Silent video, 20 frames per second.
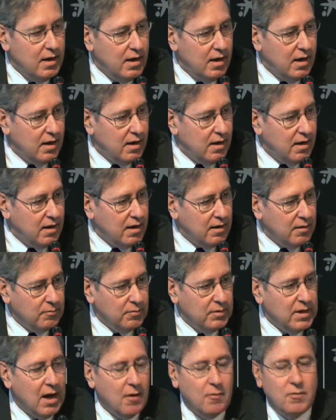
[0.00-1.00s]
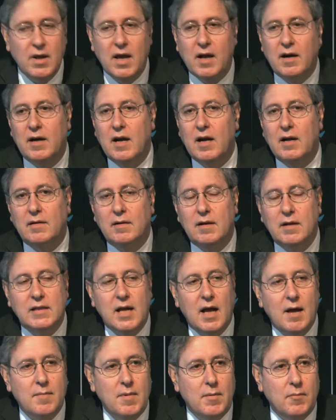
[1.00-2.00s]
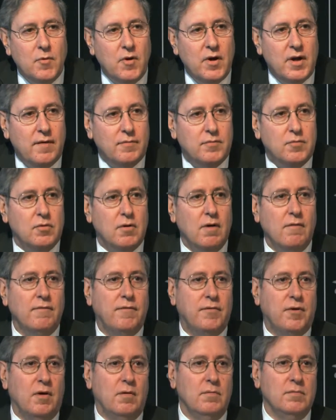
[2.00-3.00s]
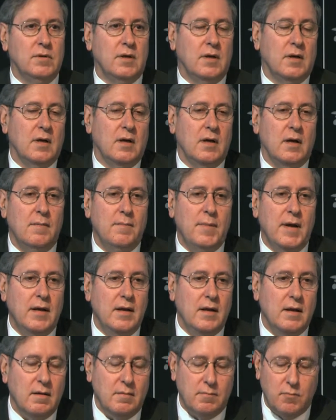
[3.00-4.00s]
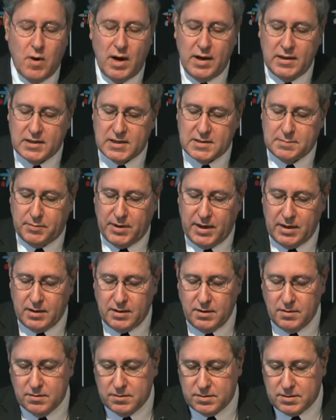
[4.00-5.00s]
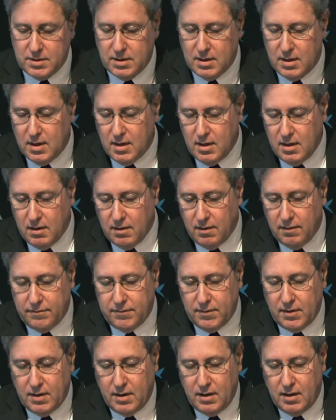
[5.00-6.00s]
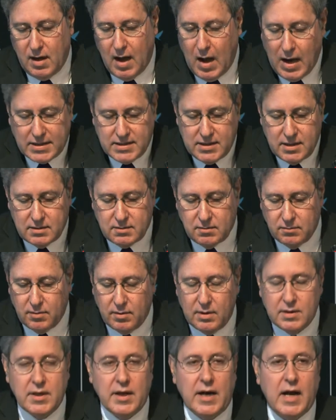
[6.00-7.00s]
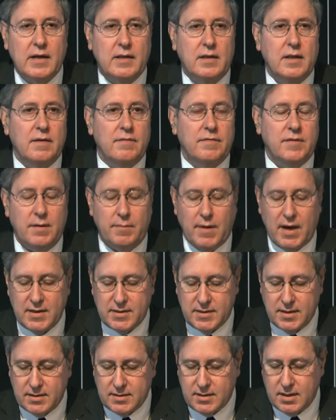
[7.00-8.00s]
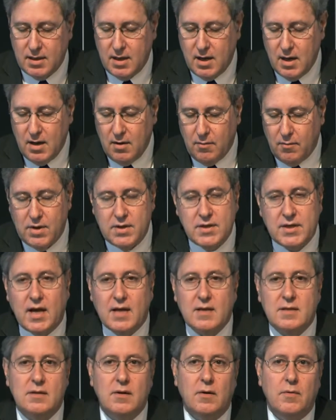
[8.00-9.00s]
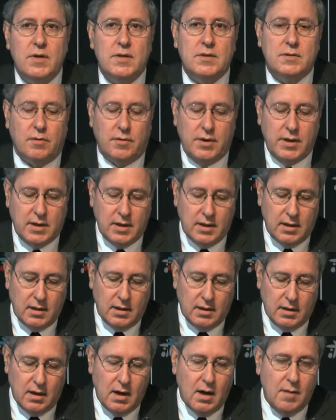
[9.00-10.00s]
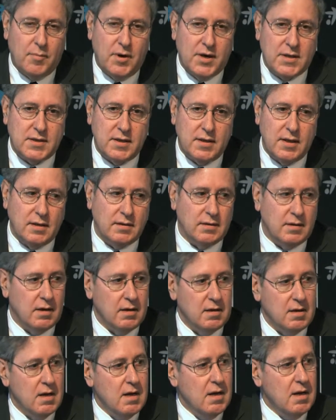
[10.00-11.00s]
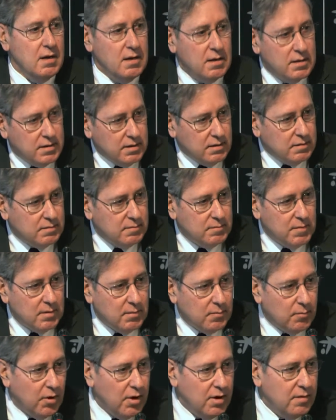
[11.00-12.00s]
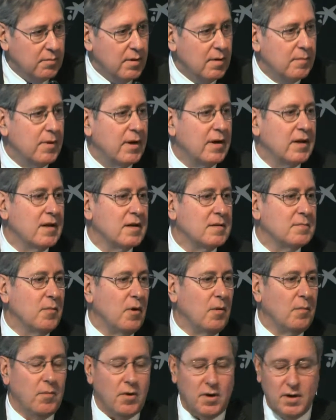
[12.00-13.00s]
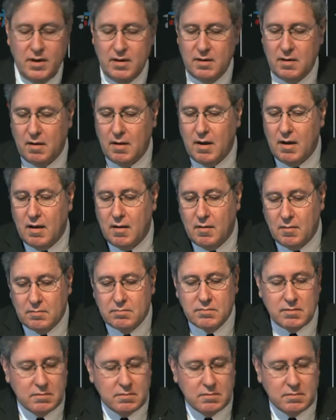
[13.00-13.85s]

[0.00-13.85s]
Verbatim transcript: uh, now we are in a time and we have to confront a very widespread use of uh, access to interactive devices which has no historical uh, precedent. He's a boy, a very small boy. Uh,